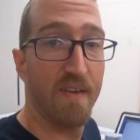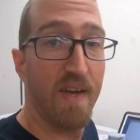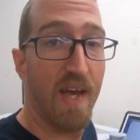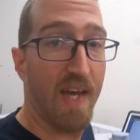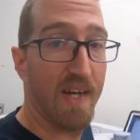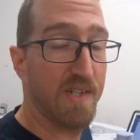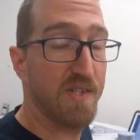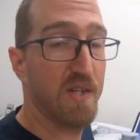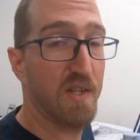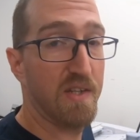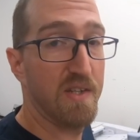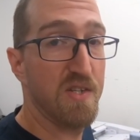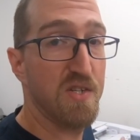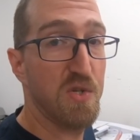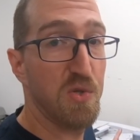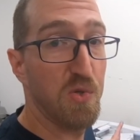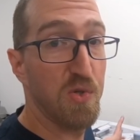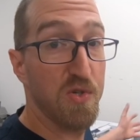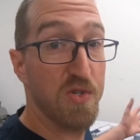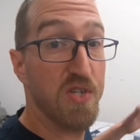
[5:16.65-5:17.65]
actually
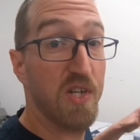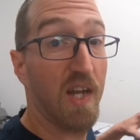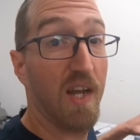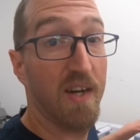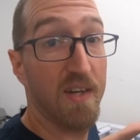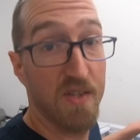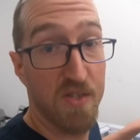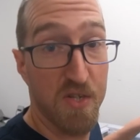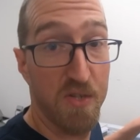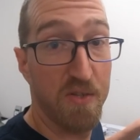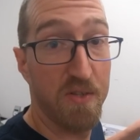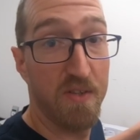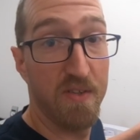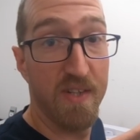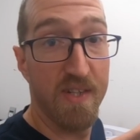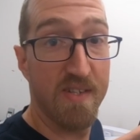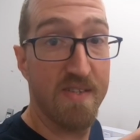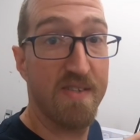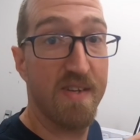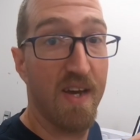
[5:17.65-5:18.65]
stores a lot of toner
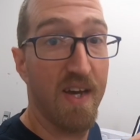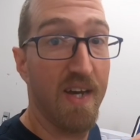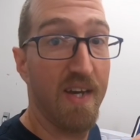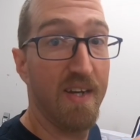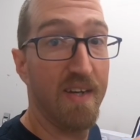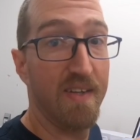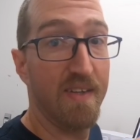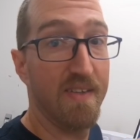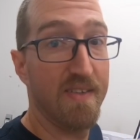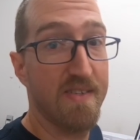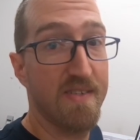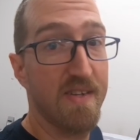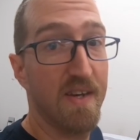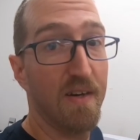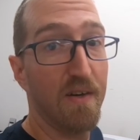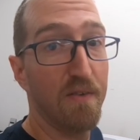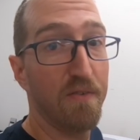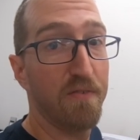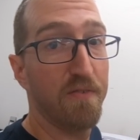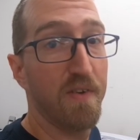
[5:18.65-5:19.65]
inside
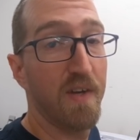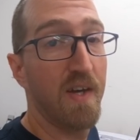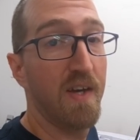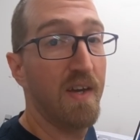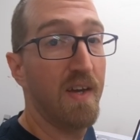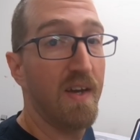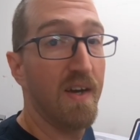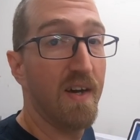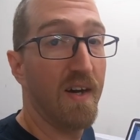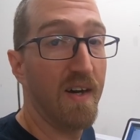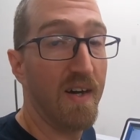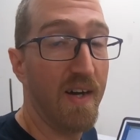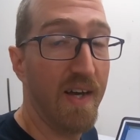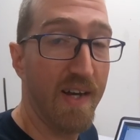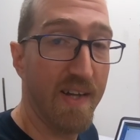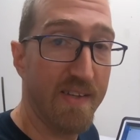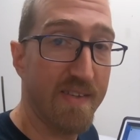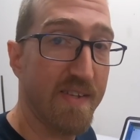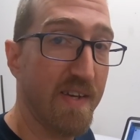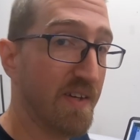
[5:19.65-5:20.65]
itself uh,
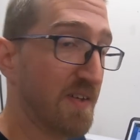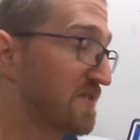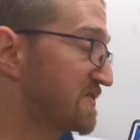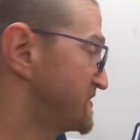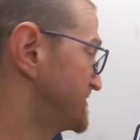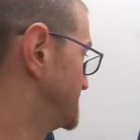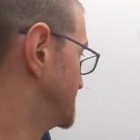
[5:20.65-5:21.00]
and it tells